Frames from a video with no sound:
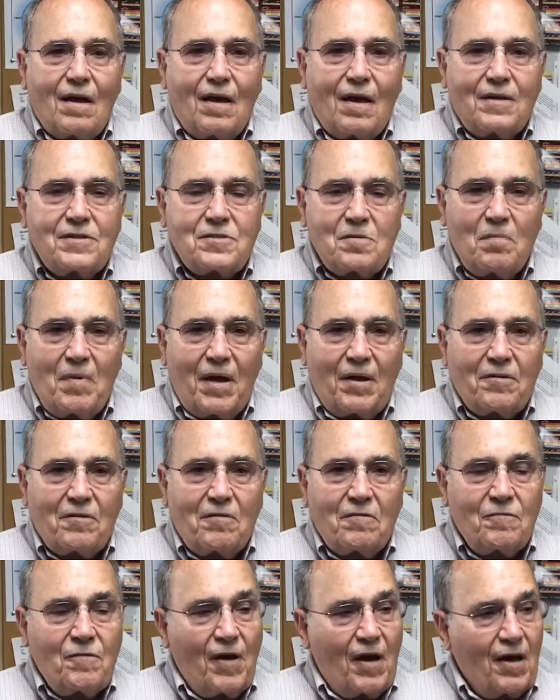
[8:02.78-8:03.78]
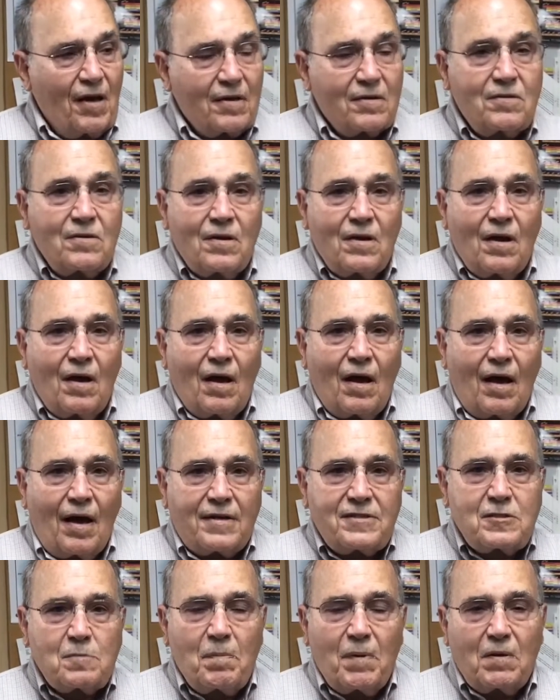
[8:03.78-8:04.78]
As a matter of fact,
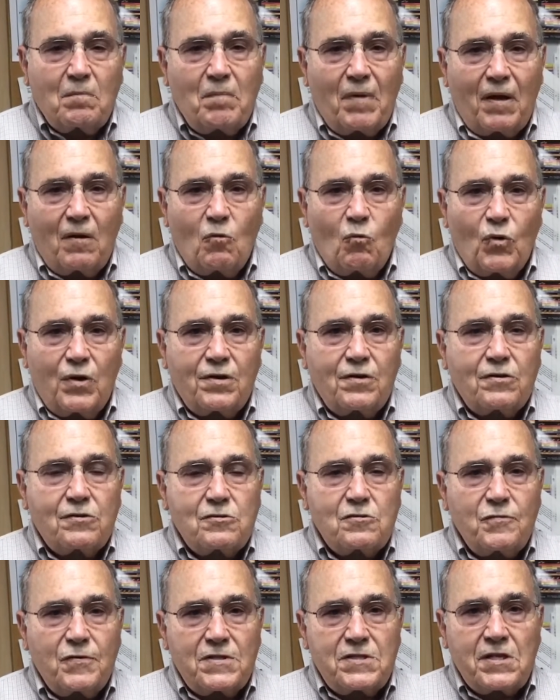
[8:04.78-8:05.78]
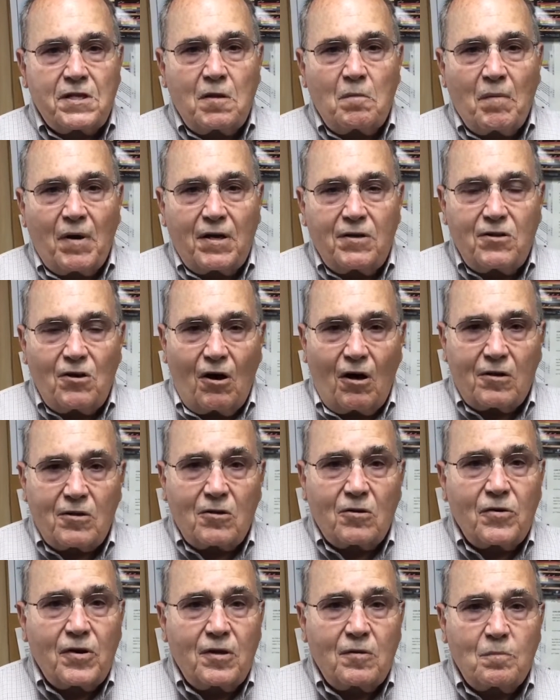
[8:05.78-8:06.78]
I spend my winters visiting my
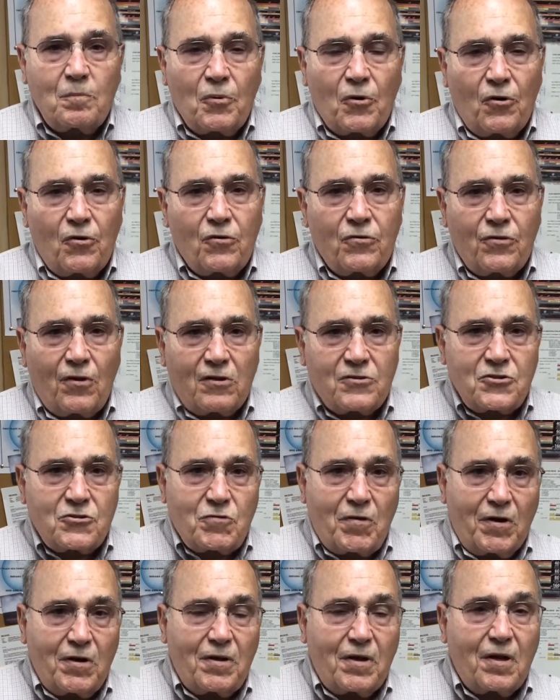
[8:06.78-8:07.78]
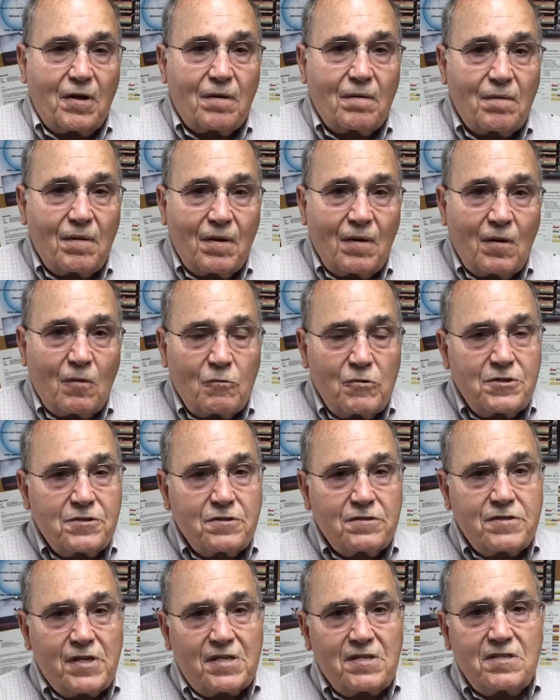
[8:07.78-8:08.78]
daughter in Perth, Australia, which
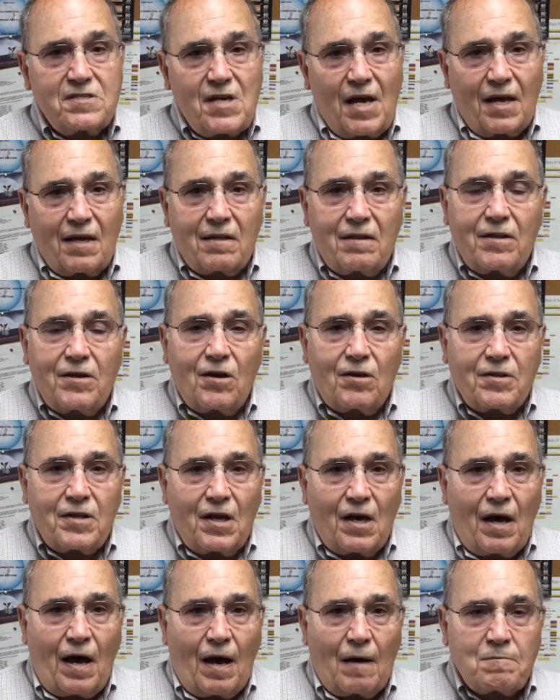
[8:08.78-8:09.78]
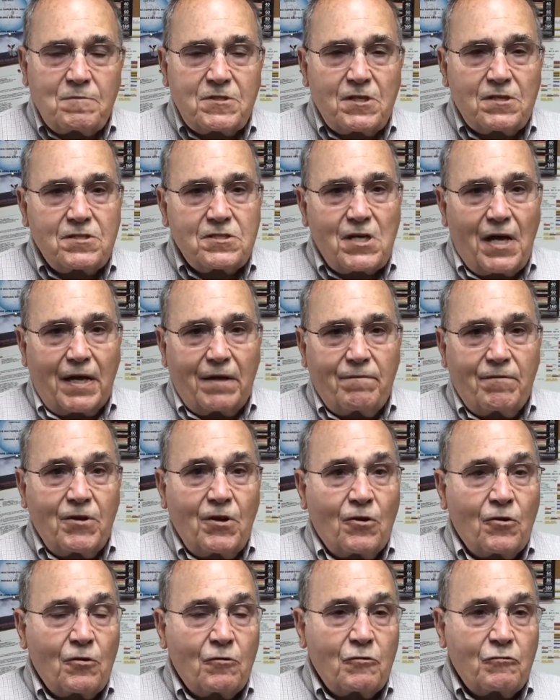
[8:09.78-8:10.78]
is exactly on the opposite side of the
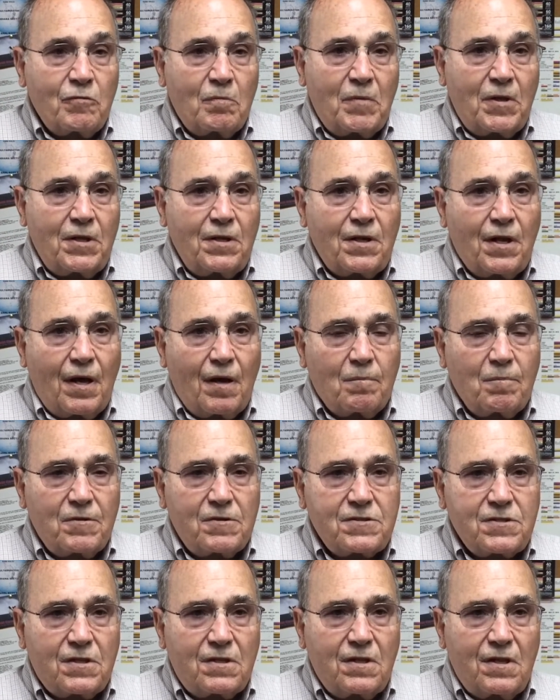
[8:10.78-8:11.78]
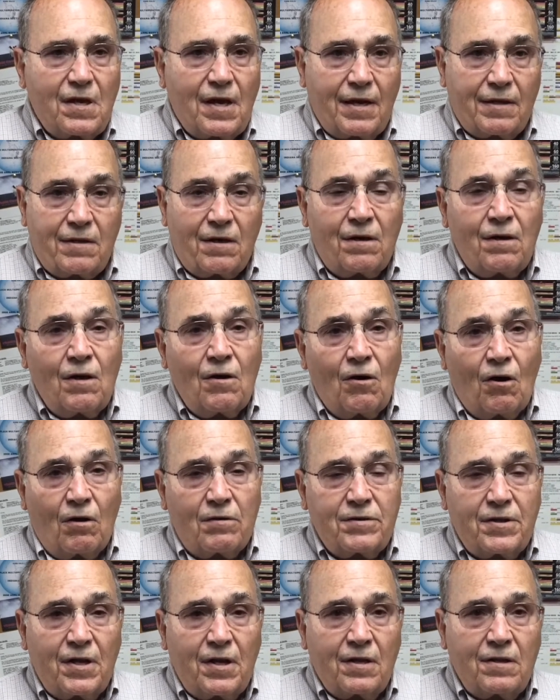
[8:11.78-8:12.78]
earth from Indianapolis, Indiana,
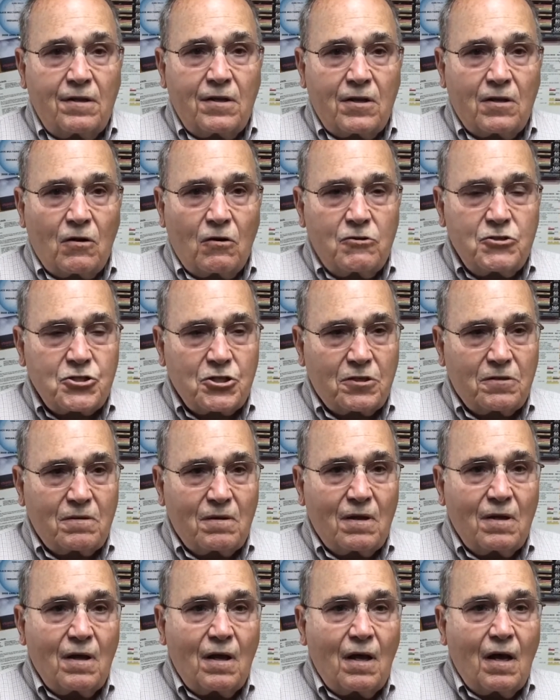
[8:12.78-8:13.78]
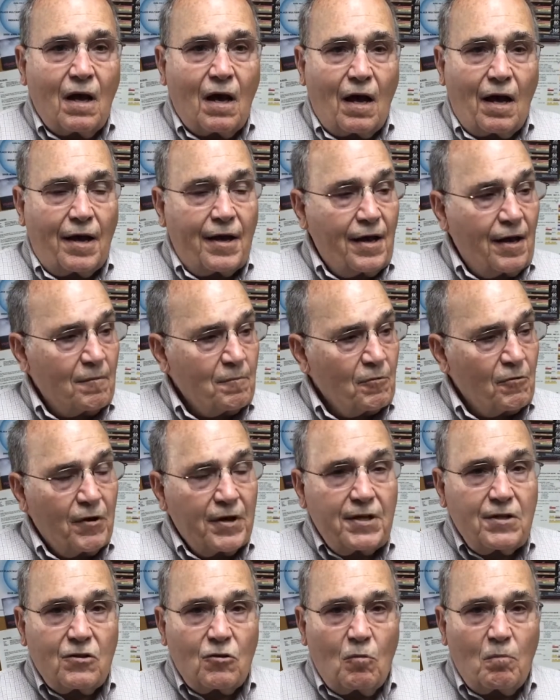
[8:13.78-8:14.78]
on the Indian Ocean. I
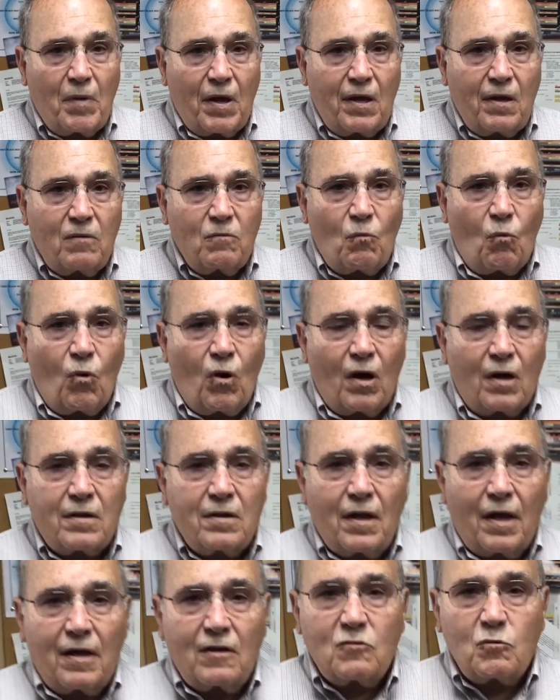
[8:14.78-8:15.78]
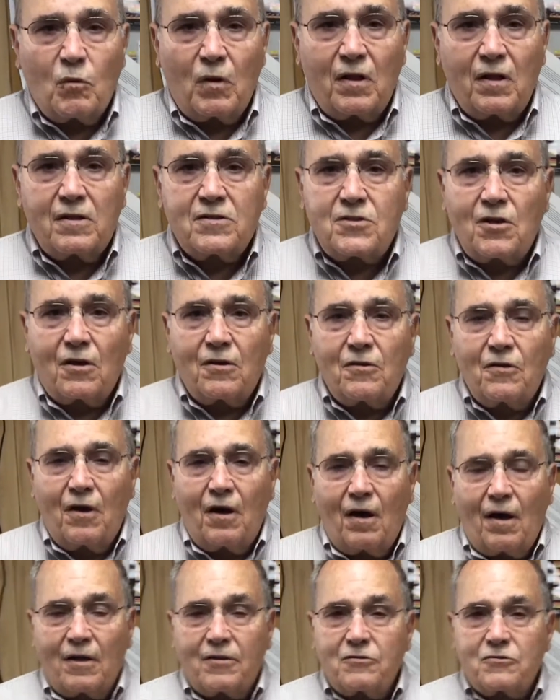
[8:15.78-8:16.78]
operate domain 1 as well as
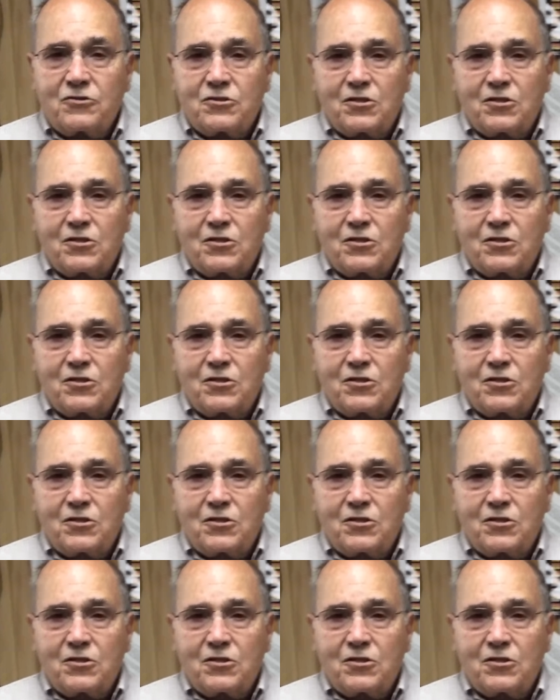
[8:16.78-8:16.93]
other